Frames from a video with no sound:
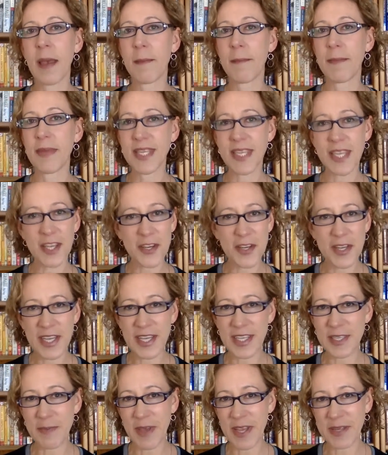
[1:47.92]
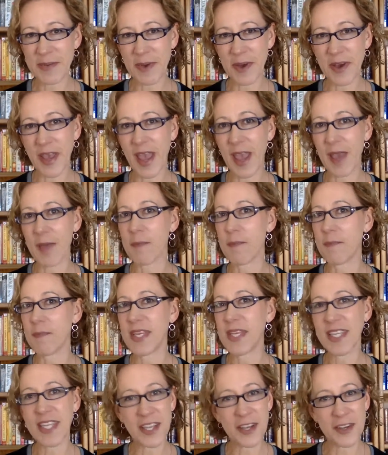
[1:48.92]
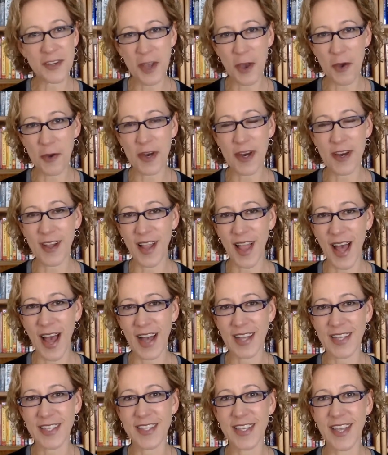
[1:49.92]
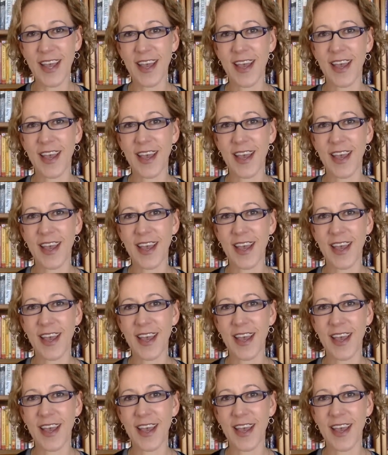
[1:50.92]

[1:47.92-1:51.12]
missing your kids' baseball game, missing your yoga class,